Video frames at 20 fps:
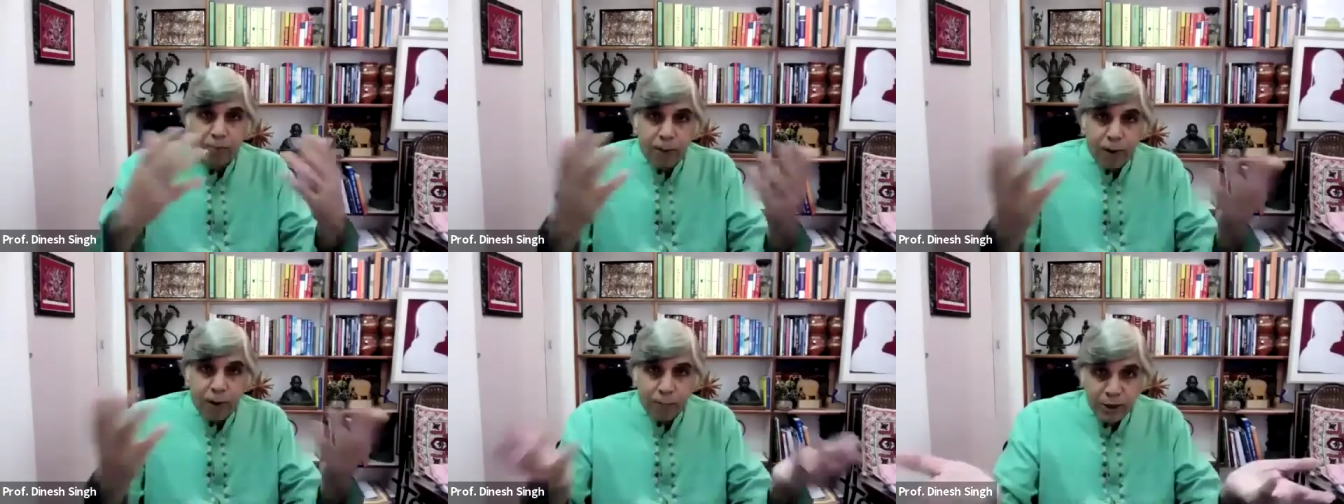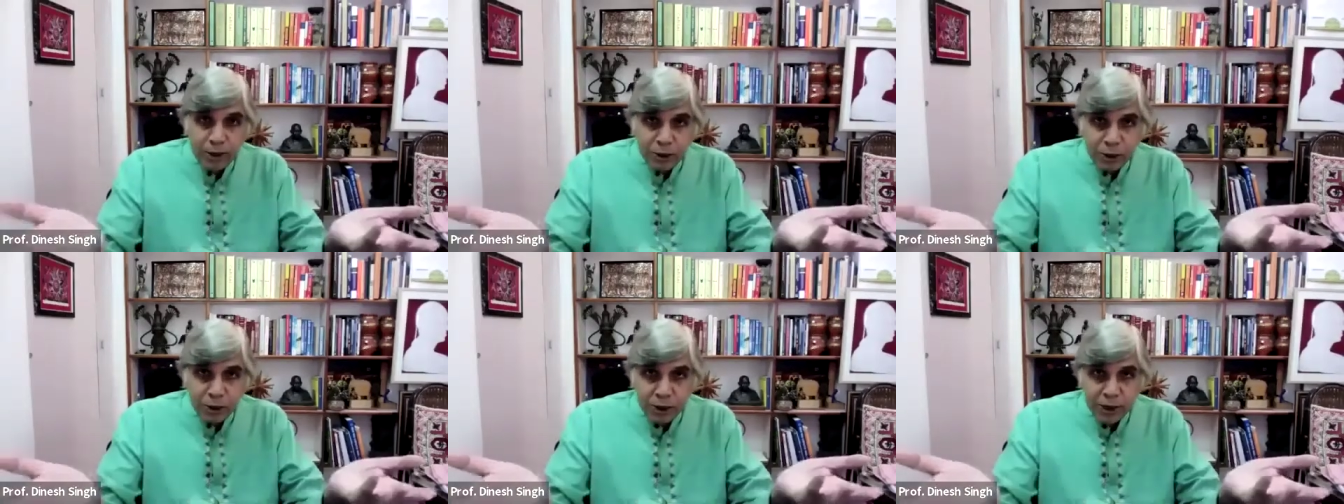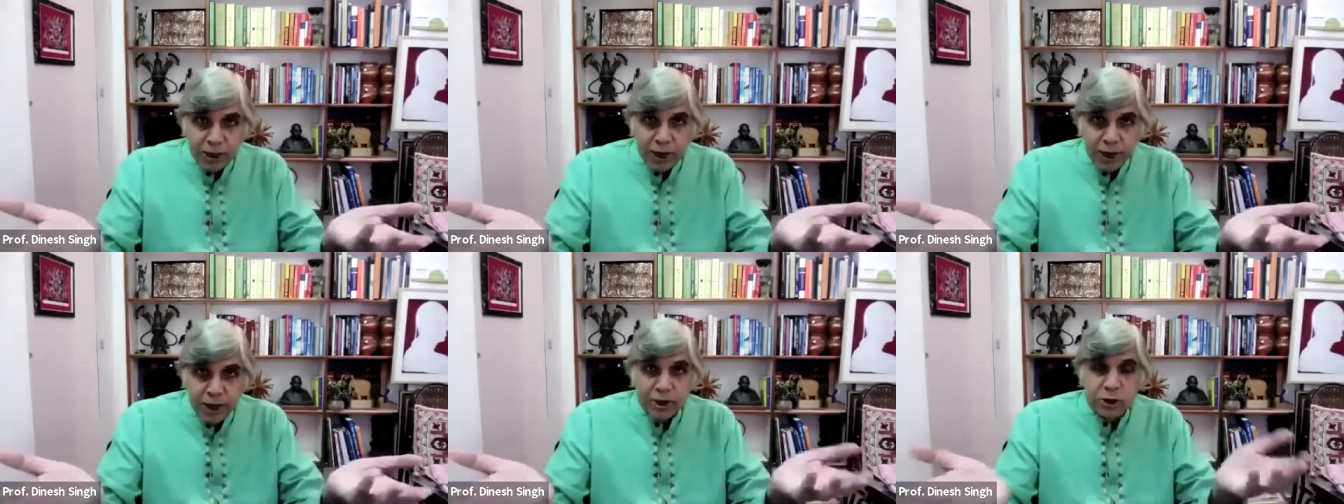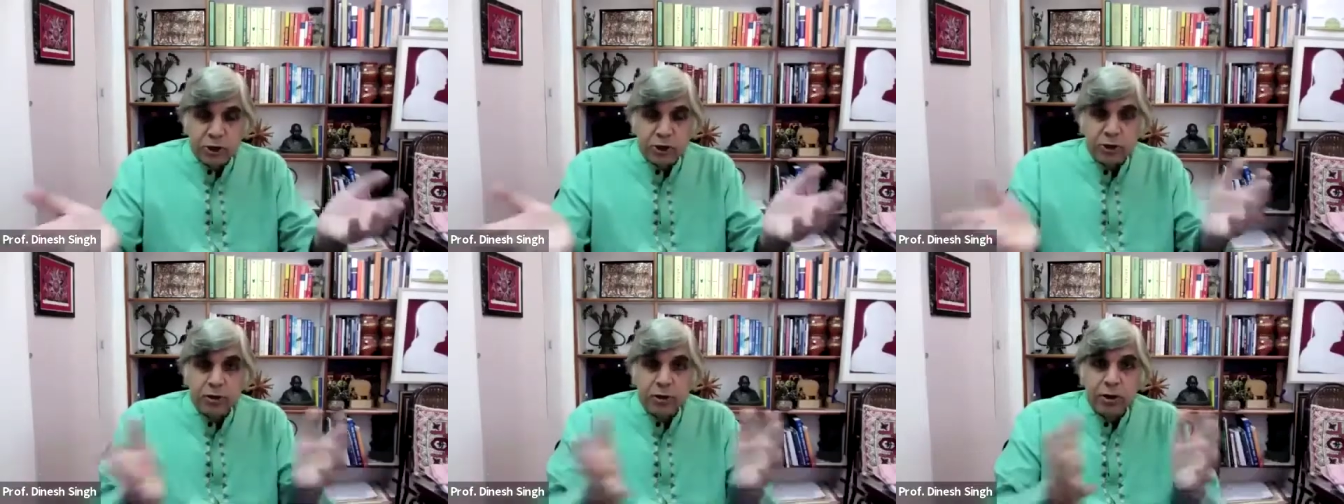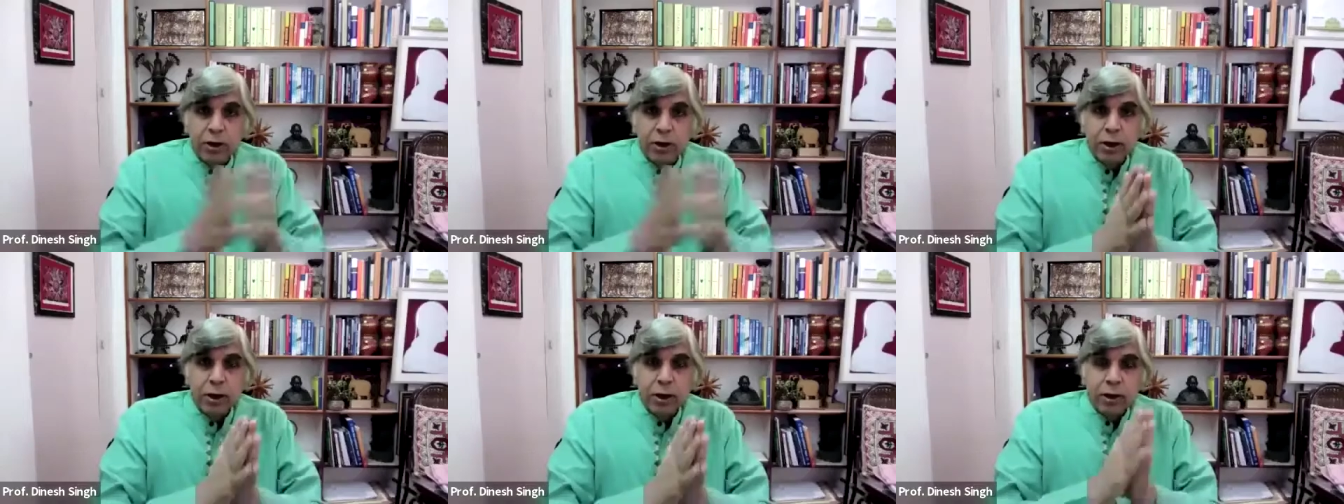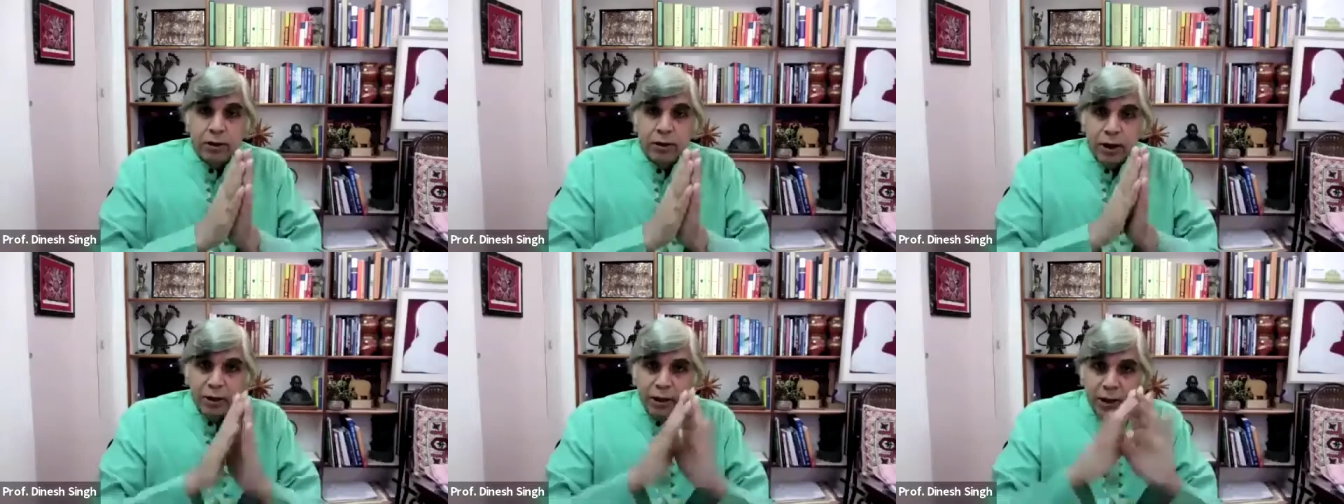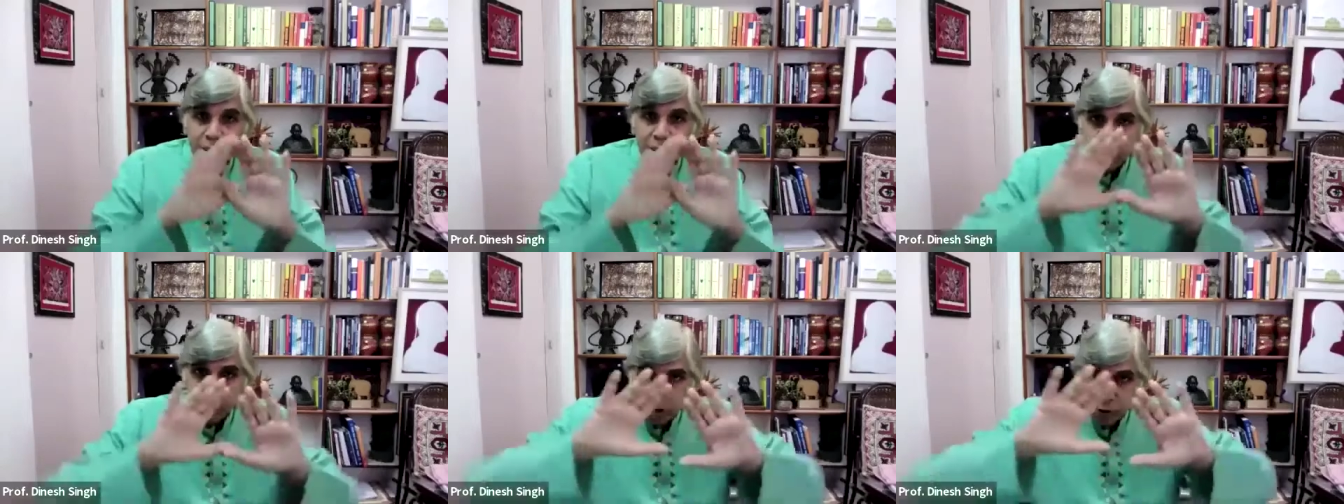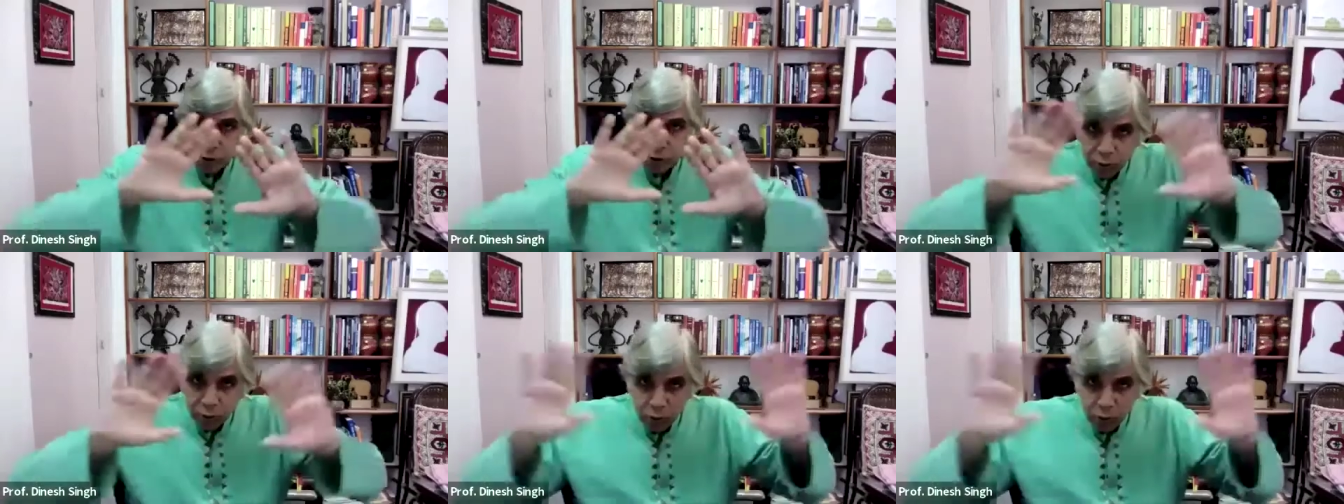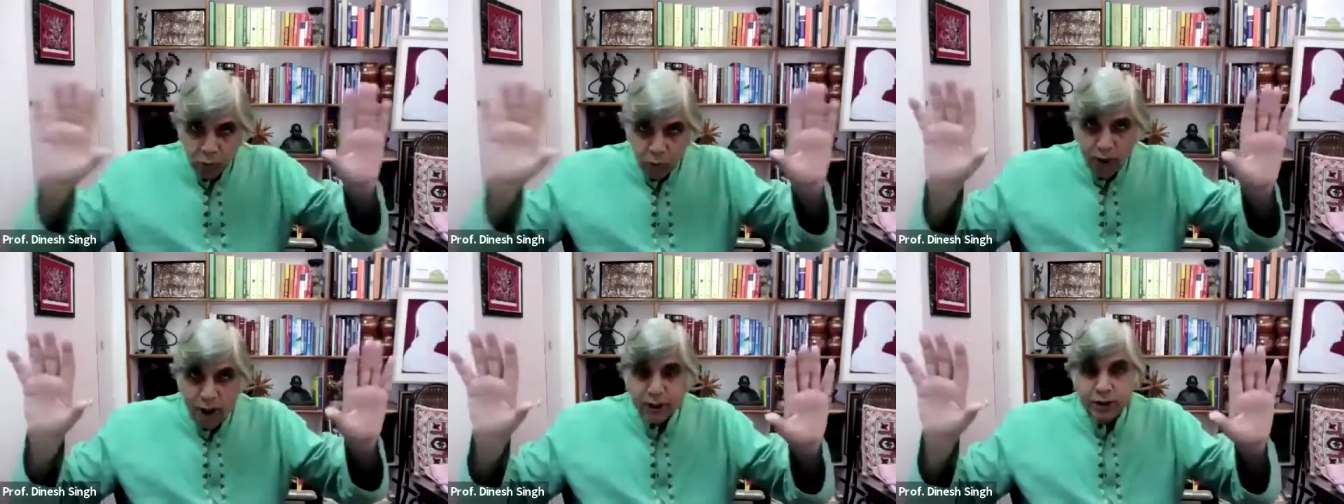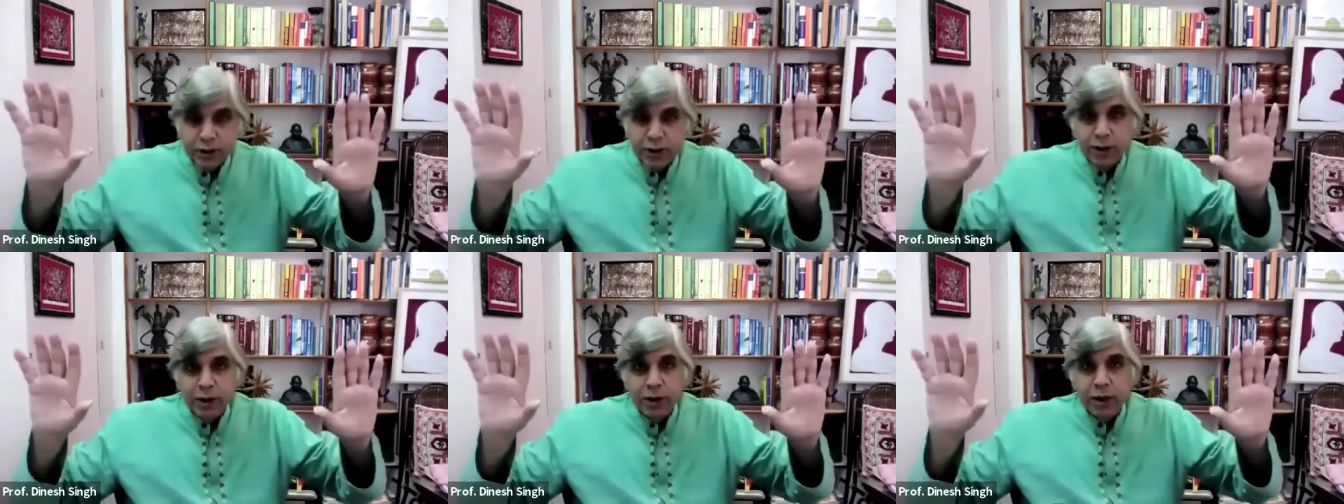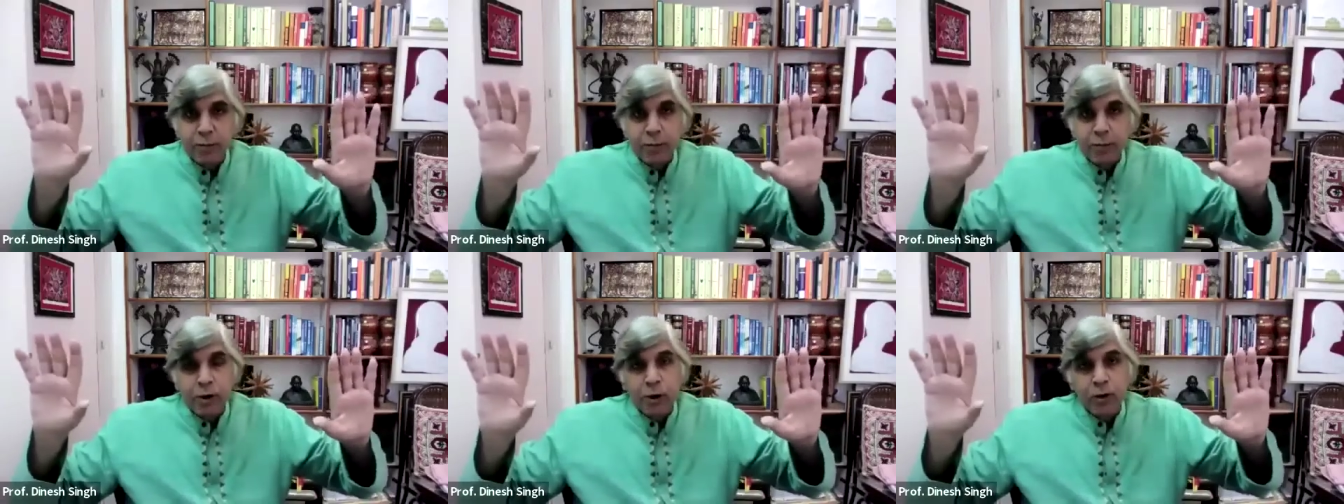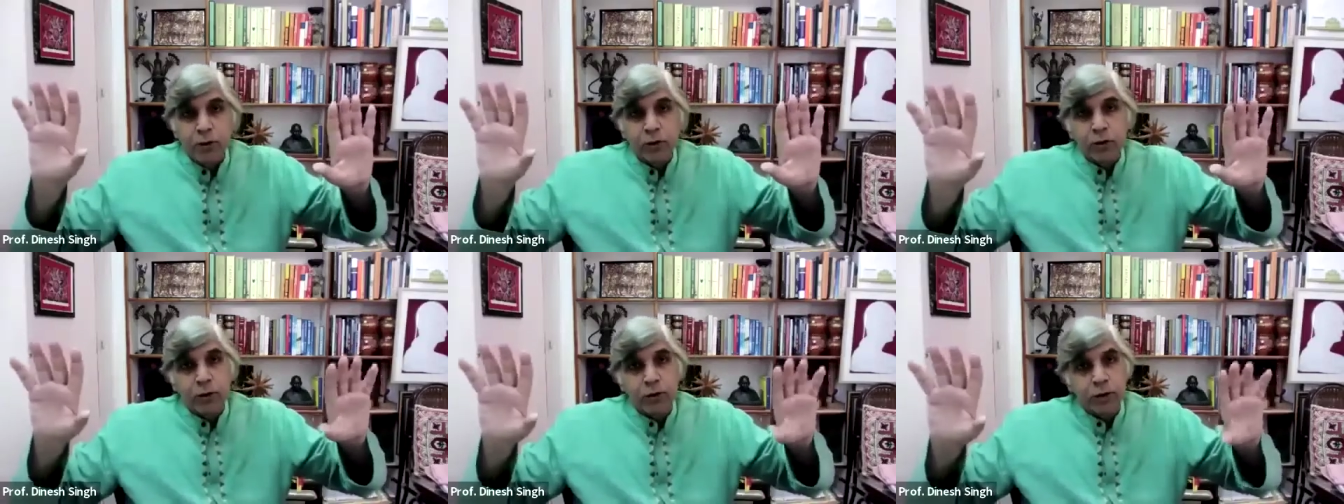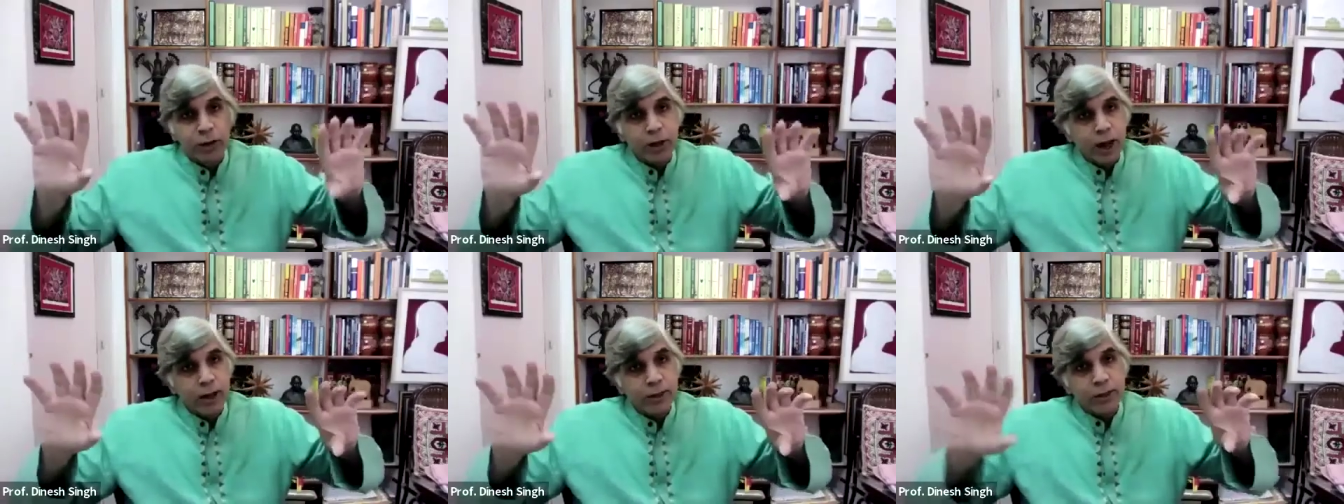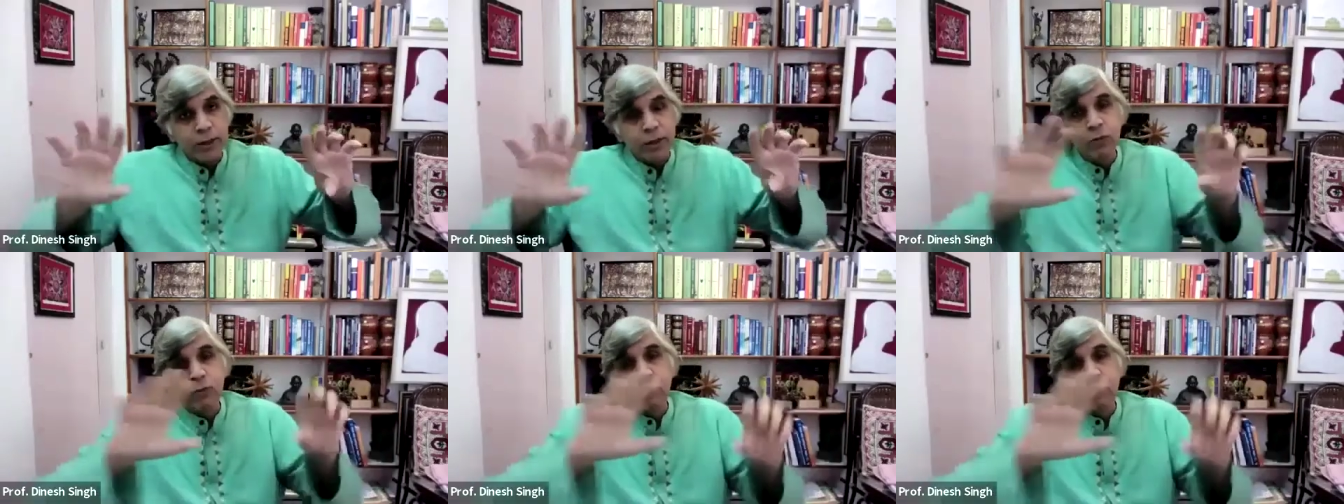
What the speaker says: published in Nature, that there is this new vaccine coming on the horizon,